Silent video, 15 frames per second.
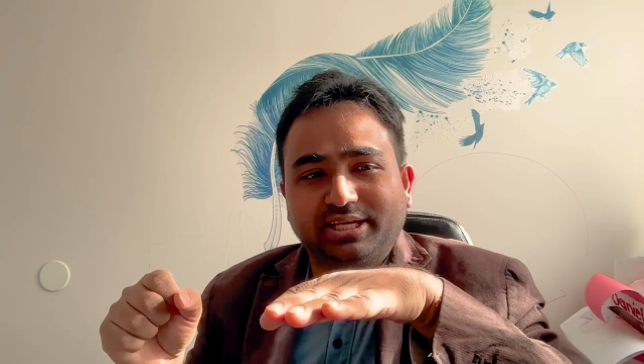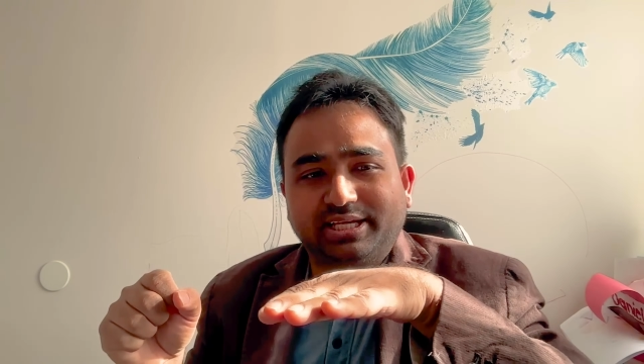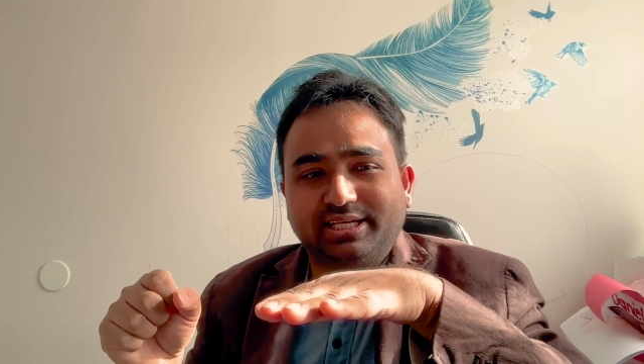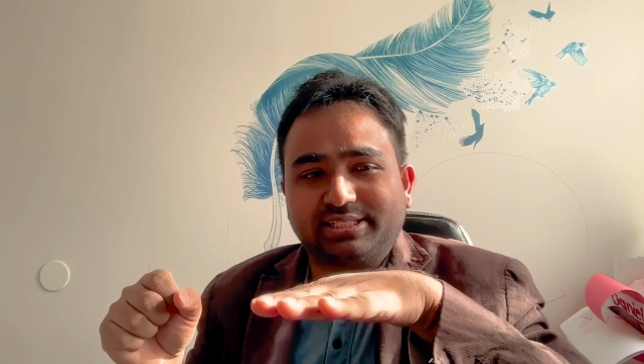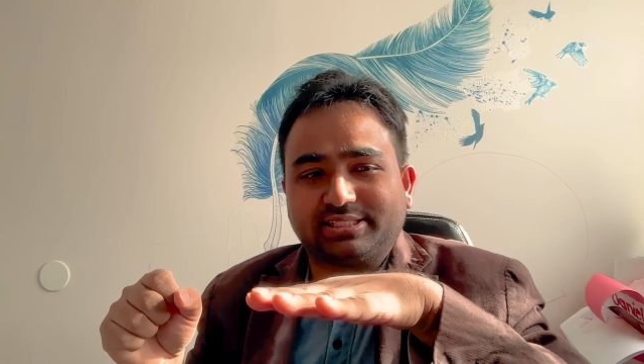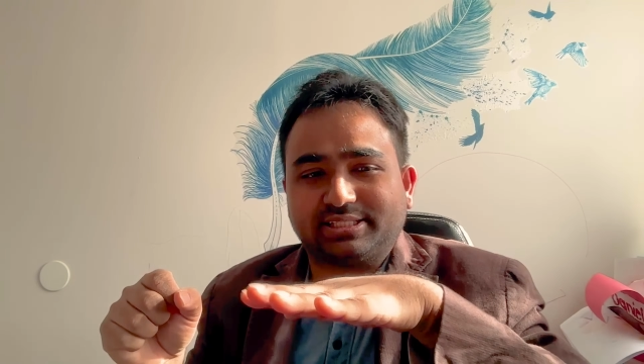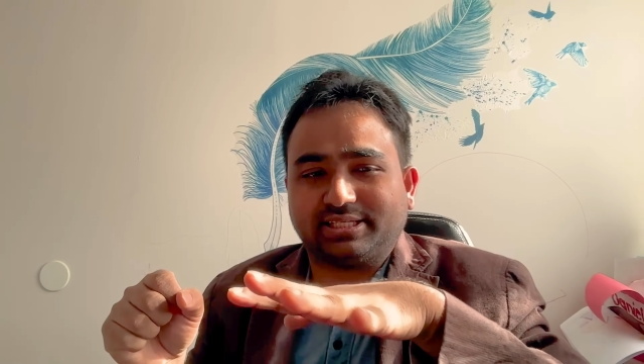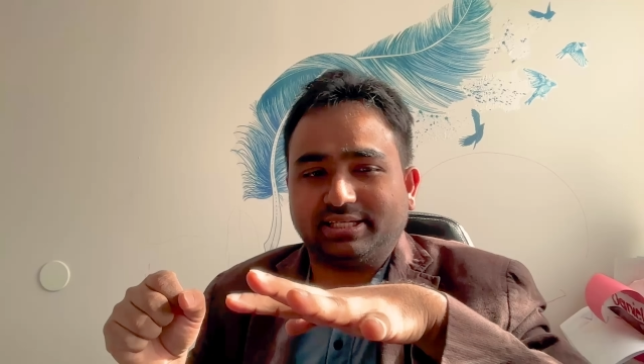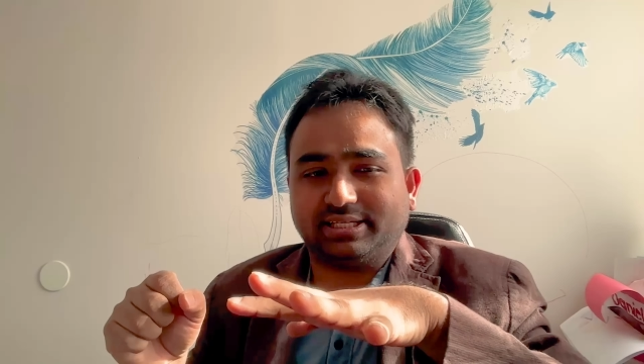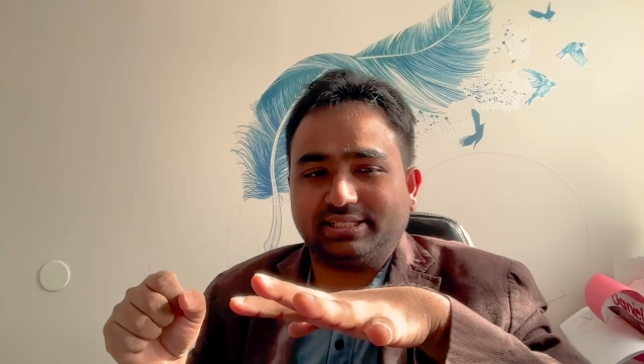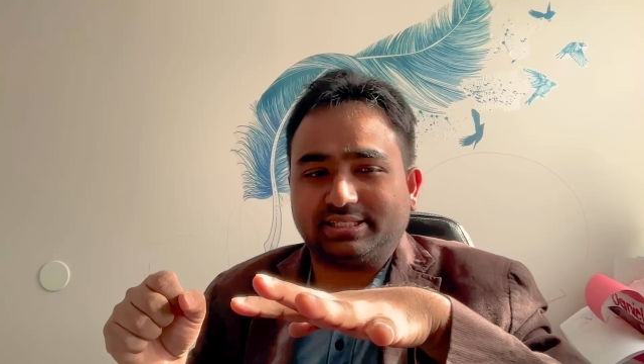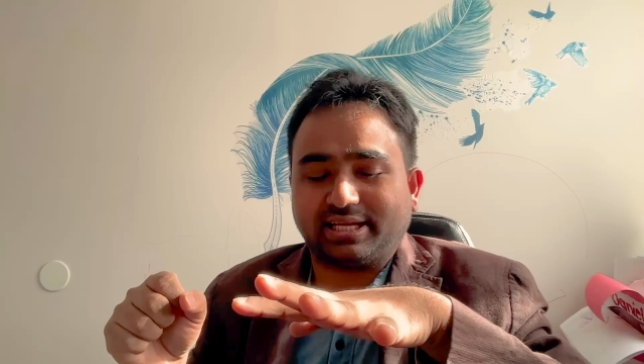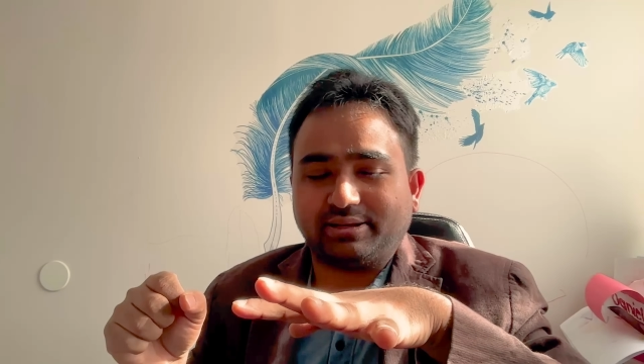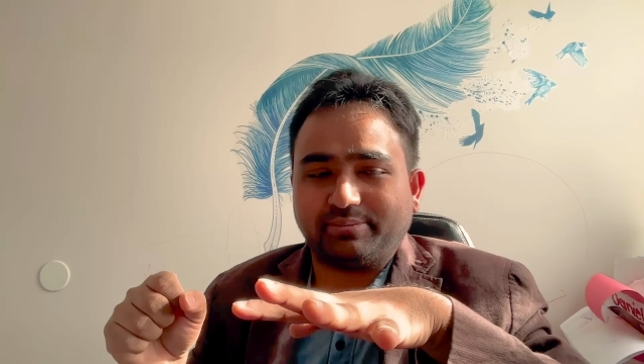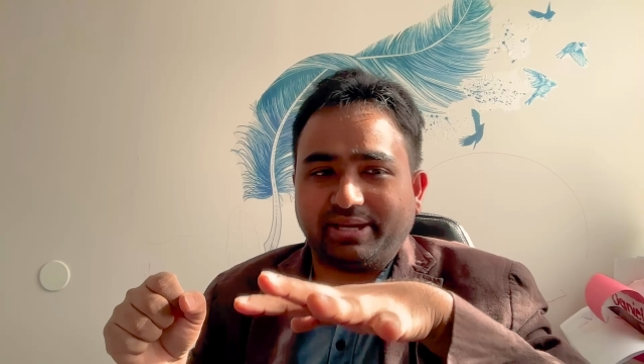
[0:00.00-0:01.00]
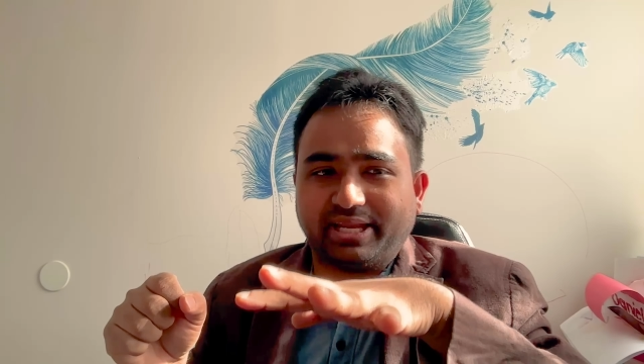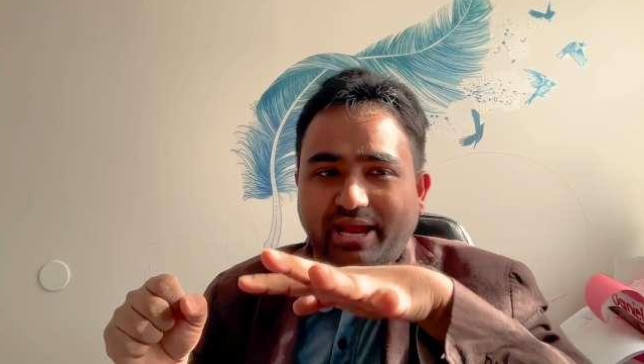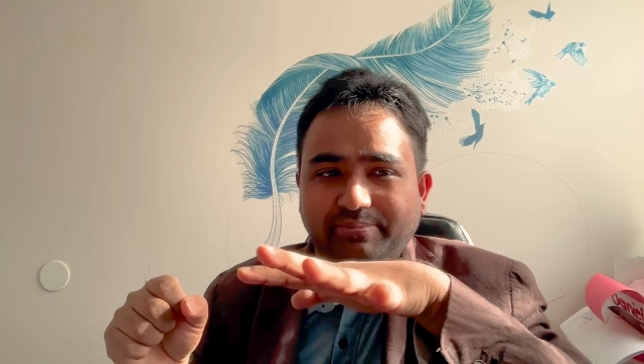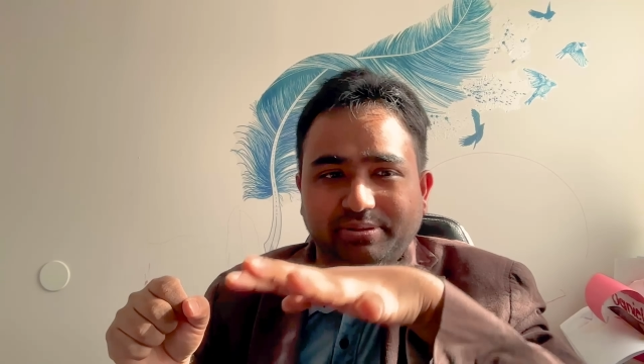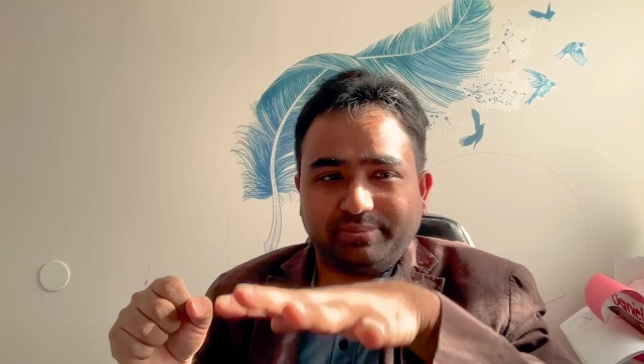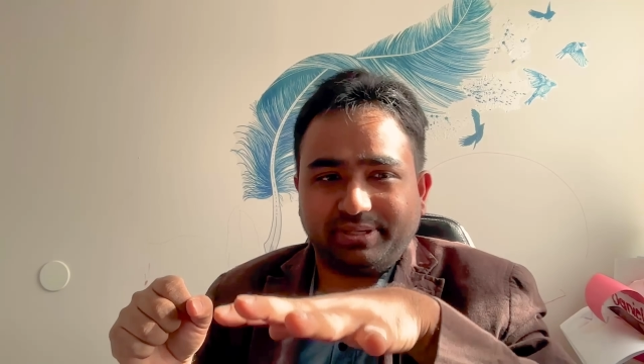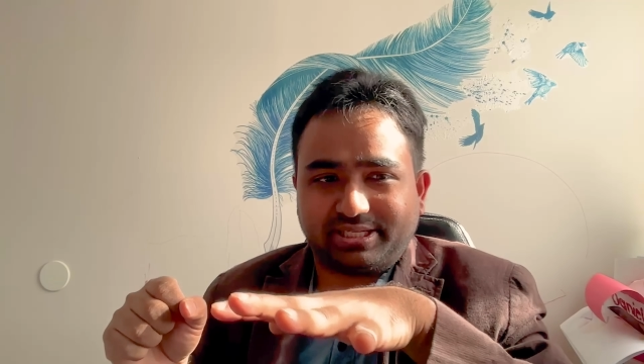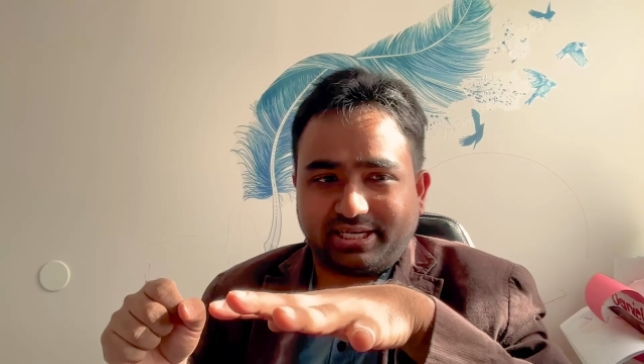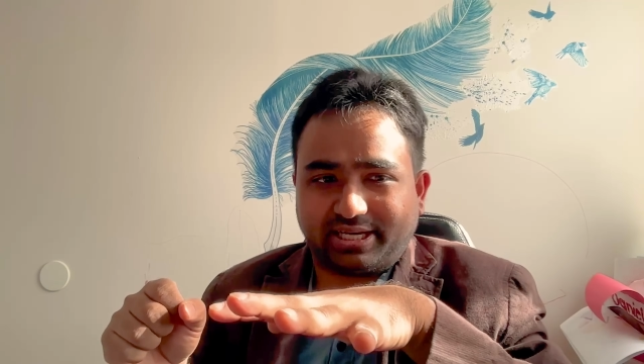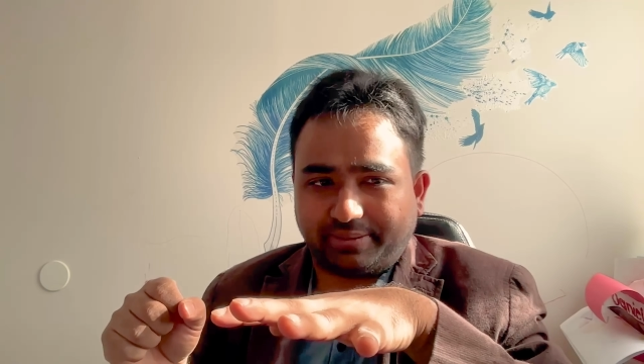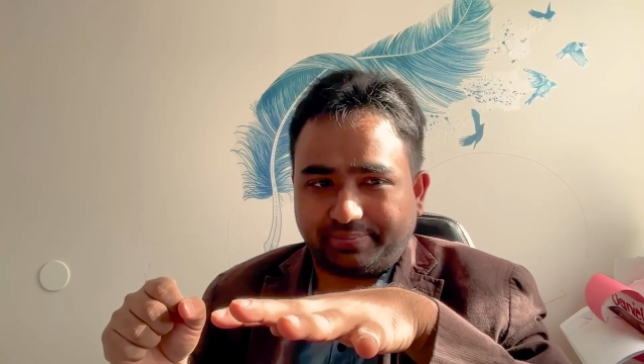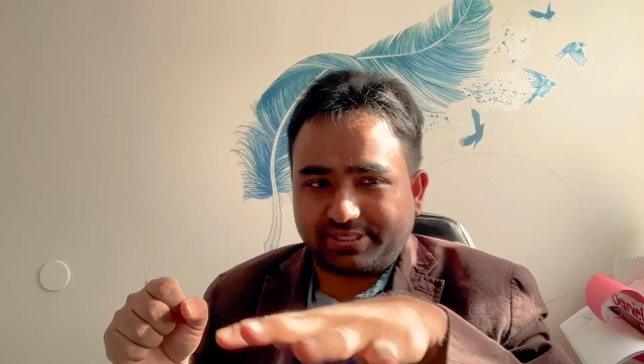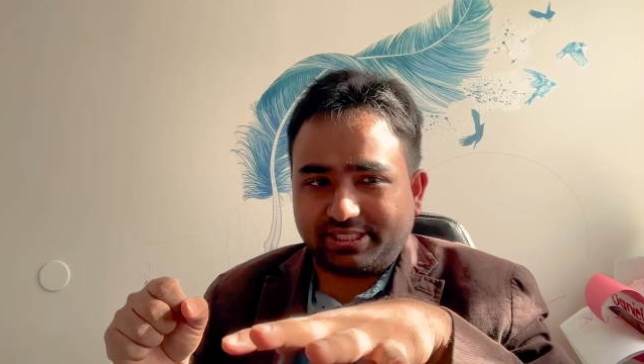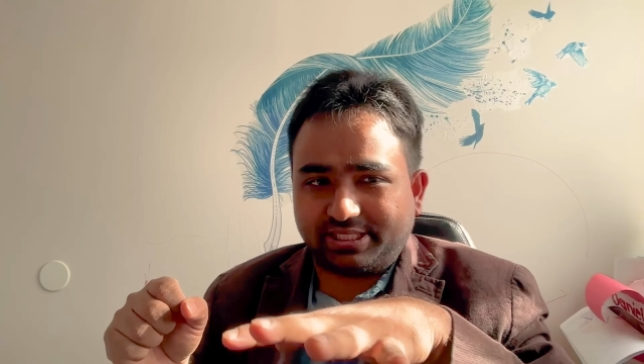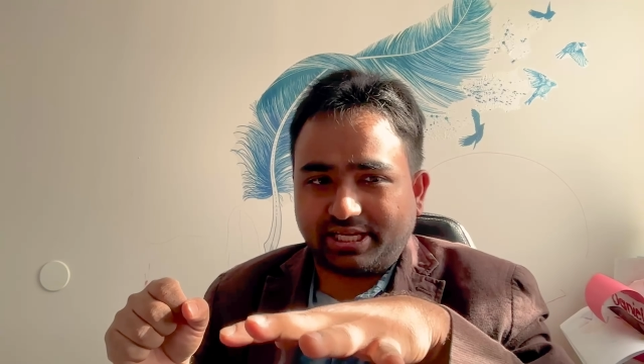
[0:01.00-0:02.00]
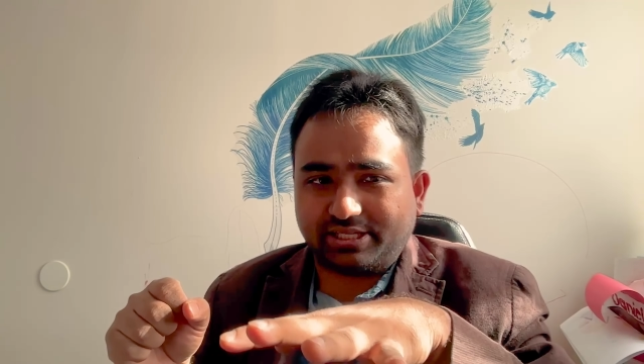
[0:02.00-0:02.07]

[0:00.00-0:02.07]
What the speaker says: is kind of gravimetric capacity.